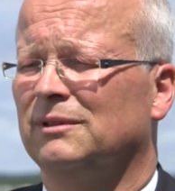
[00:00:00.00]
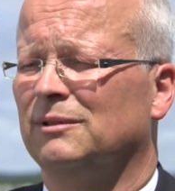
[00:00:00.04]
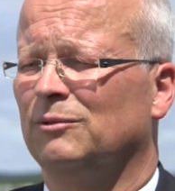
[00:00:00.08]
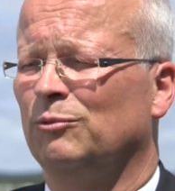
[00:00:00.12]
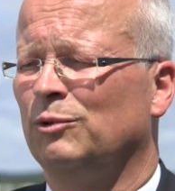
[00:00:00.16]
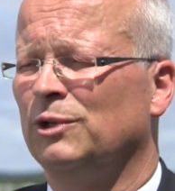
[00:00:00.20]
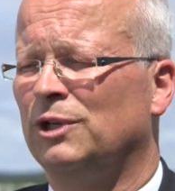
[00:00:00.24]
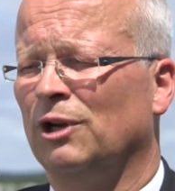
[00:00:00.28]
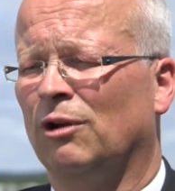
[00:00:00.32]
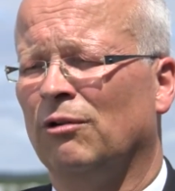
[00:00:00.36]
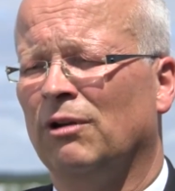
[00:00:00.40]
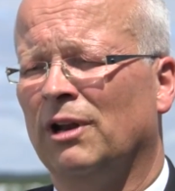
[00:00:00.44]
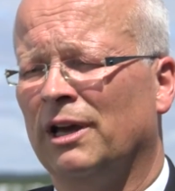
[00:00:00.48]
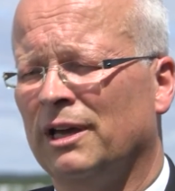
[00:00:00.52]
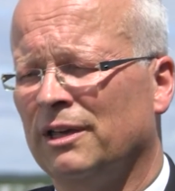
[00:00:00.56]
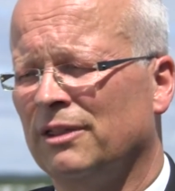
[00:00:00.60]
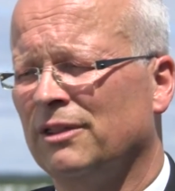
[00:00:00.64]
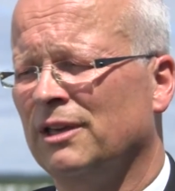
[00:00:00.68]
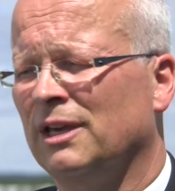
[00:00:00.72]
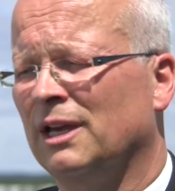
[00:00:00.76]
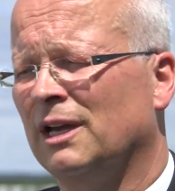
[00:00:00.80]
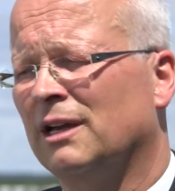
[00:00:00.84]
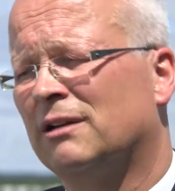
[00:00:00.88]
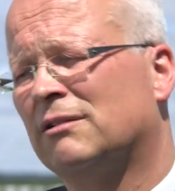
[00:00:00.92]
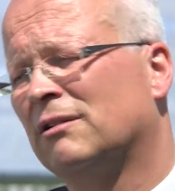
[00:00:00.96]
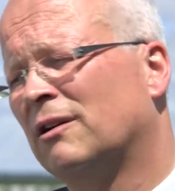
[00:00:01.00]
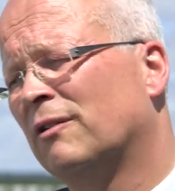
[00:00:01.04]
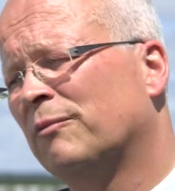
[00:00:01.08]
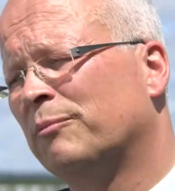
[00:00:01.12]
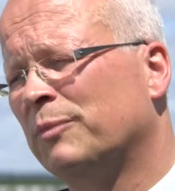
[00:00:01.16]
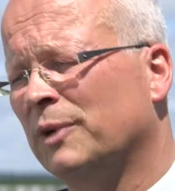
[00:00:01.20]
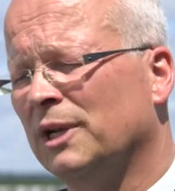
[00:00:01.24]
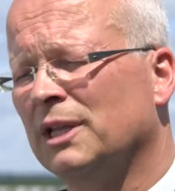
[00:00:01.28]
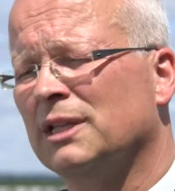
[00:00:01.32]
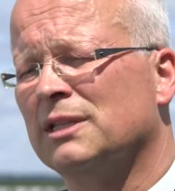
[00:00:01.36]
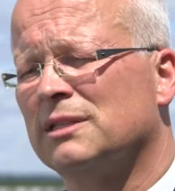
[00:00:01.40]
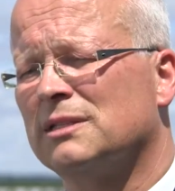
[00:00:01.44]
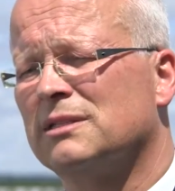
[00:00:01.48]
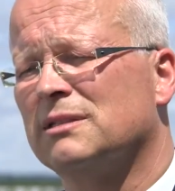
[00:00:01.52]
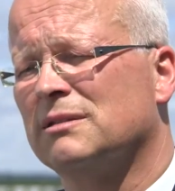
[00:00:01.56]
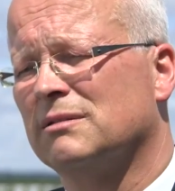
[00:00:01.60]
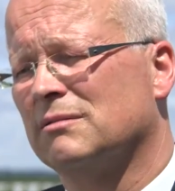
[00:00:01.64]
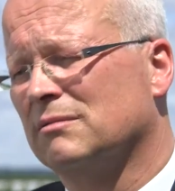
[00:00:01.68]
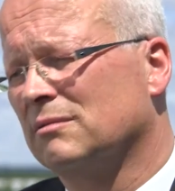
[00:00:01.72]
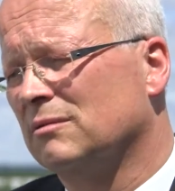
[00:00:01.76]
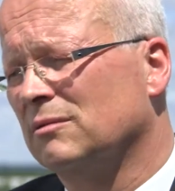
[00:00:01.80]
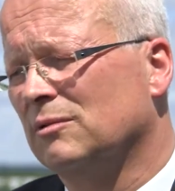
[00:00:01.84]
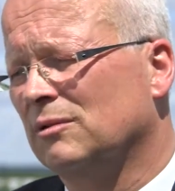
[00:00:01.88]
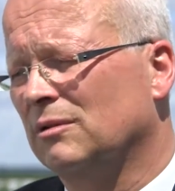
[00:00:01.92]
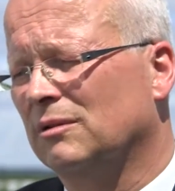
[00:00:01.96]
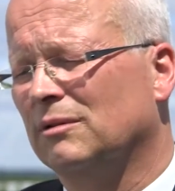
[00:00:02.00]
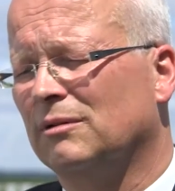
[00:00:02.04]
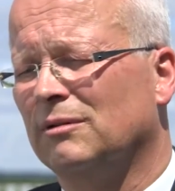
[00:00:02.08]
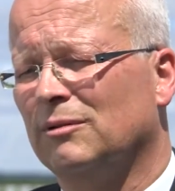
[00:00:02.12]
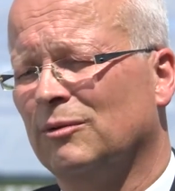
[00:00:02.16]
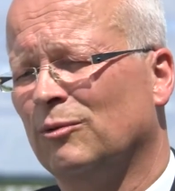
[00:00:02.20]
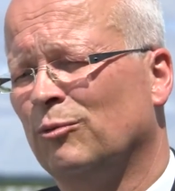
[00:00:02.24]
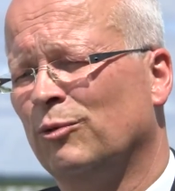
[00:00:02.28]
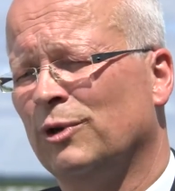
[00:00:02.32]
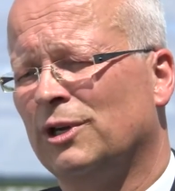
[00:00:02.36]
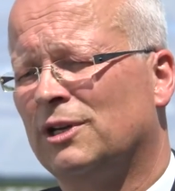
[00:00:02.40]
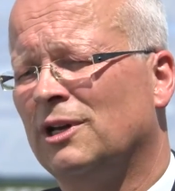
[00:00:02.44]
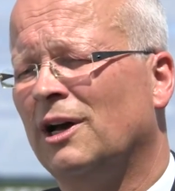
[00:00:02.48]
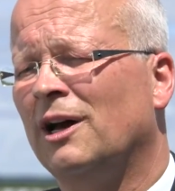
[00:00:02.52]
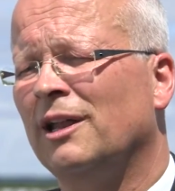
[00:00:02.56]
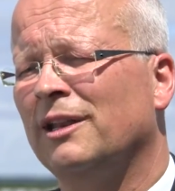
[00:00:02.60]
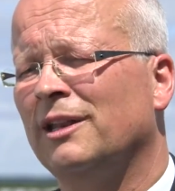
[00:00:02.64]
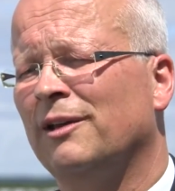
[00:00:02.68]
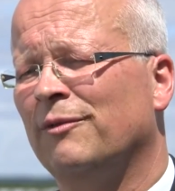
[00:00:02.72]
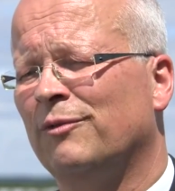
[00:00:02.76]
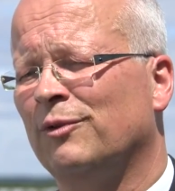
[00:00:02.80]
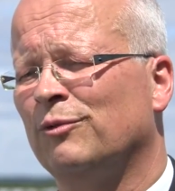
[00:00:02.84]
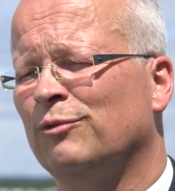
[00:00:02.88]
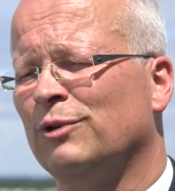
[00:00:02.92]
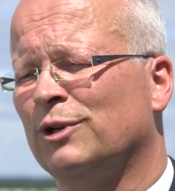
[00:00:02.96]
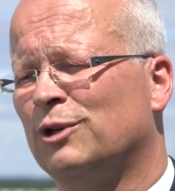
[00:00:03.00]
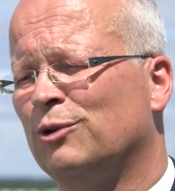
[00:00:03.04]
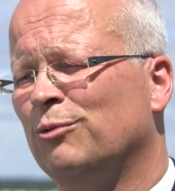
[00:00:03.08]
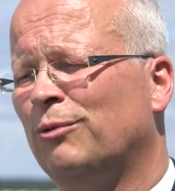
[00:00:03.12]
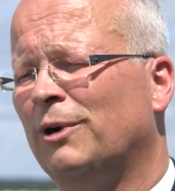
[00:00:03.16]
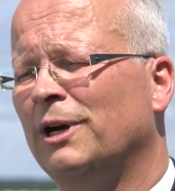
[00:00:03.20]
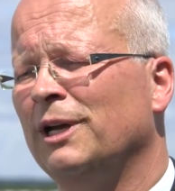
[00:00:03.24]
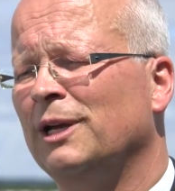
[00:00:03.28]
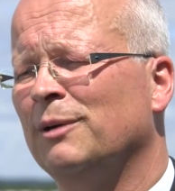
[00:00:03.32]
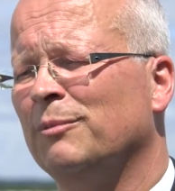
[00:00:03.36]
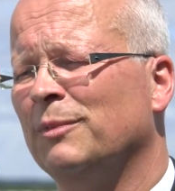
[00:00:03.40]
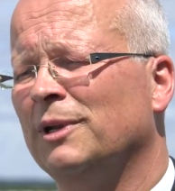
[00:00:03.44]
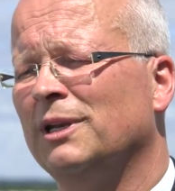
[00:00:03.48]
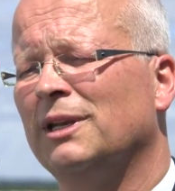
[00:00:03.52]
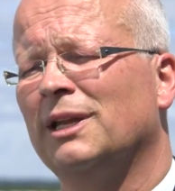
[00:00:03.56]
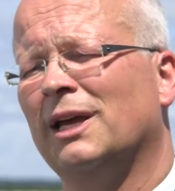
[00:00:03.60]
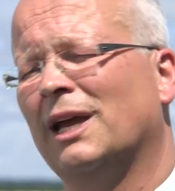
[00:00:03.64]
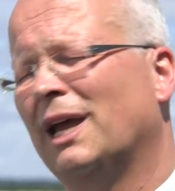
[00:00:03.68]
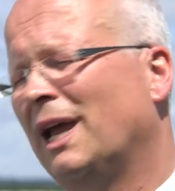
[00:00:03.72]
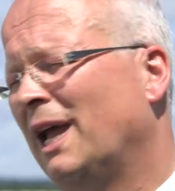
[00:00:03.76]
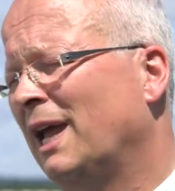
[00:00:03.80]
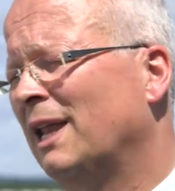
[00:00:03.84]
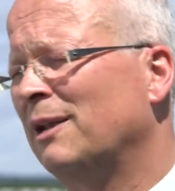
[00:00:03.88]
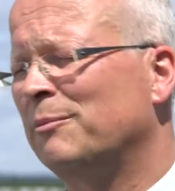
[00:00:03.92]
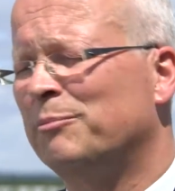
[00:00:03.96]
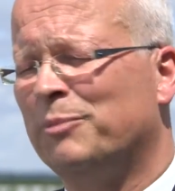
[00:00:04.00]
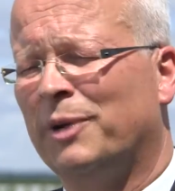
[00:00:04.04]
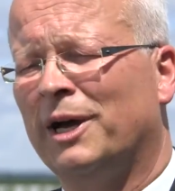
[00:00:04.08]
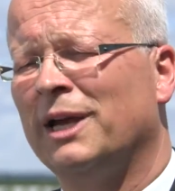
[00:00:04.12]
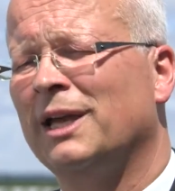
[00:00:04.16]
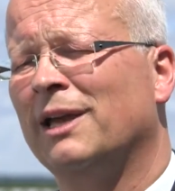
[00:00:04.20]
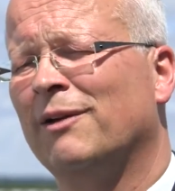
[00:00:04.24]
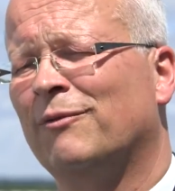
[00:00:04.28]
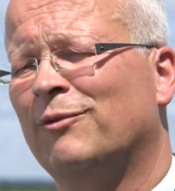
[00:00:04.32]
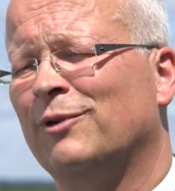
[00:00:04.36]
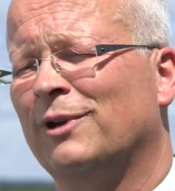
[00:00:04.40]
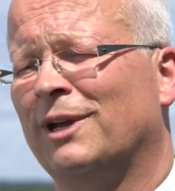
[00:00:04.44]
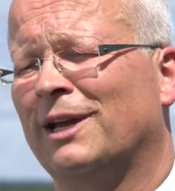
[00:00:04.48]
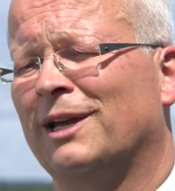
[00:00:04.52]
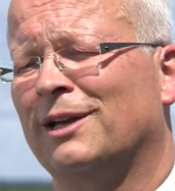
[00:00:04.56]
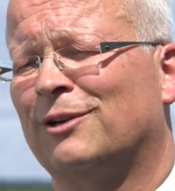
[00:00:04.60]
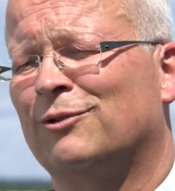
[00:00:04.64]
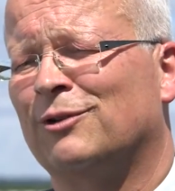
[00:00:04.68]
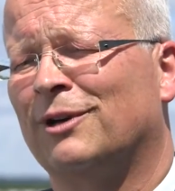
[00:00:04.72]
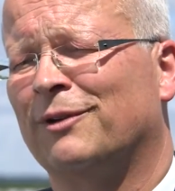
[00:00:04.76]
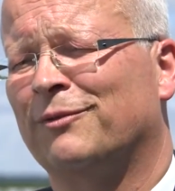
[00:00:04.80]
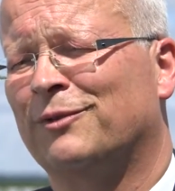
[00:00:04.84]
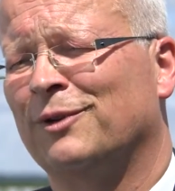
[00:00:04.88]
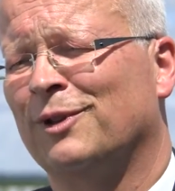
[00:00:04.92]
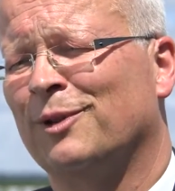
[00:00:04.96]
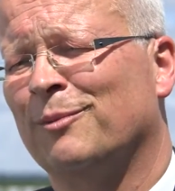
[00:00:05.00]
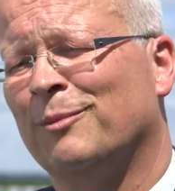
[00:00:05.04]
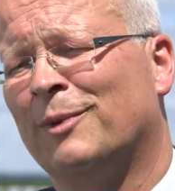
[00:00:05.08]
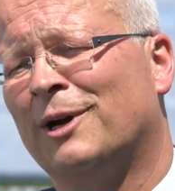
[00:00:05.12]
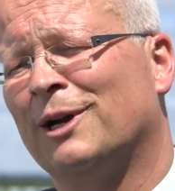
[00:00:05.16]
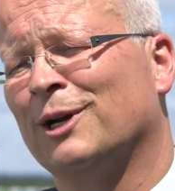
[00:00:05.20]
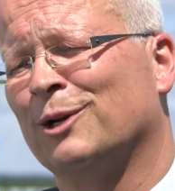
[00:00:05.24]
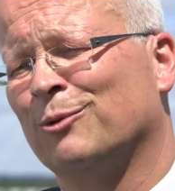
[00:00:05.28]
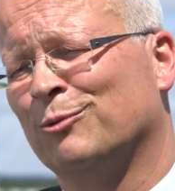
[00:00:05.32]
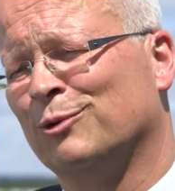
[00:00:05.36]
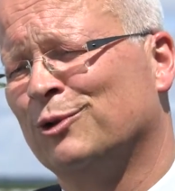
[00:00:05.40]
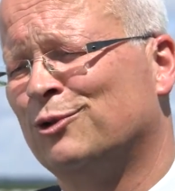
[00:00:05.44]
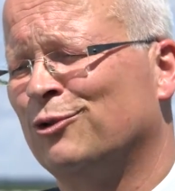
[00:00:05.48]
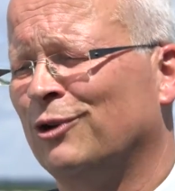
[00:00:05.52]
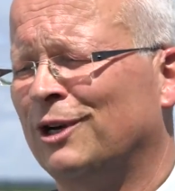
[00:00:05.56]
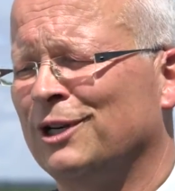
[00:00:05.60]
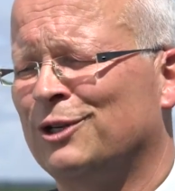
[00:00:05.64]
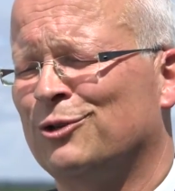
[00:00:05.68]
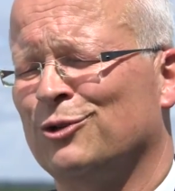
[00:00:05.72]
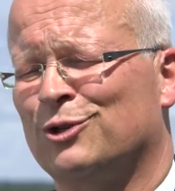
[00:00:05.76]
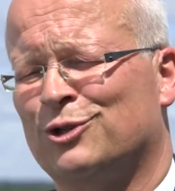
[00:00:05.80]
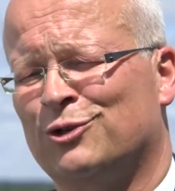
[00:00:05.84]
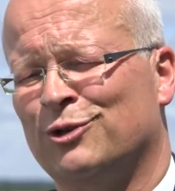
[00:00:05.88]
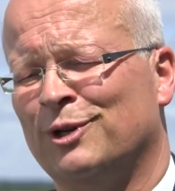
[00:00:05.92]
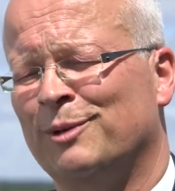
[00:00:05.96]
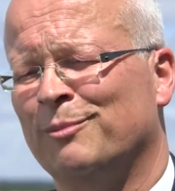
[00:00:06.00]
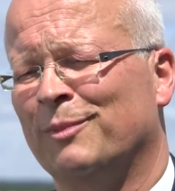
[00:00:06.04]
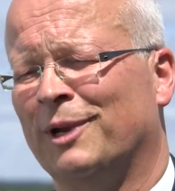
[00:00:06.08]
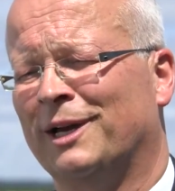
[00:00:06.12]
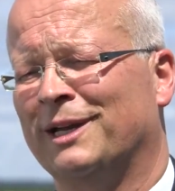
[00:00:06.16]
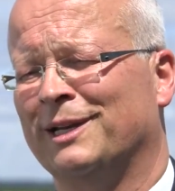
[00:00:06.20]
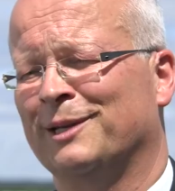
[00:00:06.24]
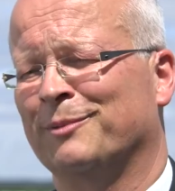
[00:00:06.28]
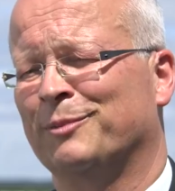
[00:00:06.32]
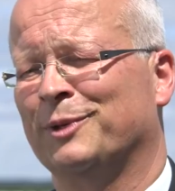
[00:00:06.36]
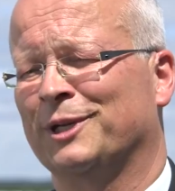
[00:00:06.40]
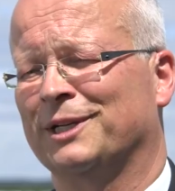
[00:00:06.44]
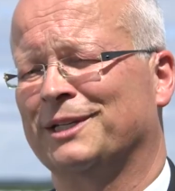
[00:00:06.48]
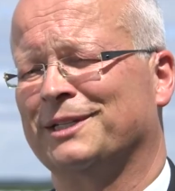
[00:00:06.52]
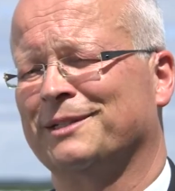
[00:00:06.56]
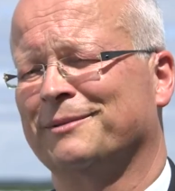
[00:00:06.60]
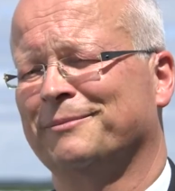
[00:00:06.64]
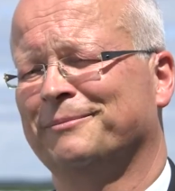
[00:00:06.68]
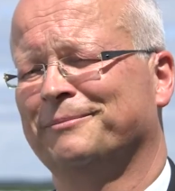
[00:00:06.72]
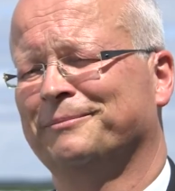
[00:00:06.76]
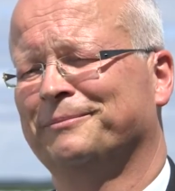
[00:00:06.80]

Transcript: we don't like the aircraft, but we can't have a requirement and buy every aircraft in the market. We try to streamline a bit.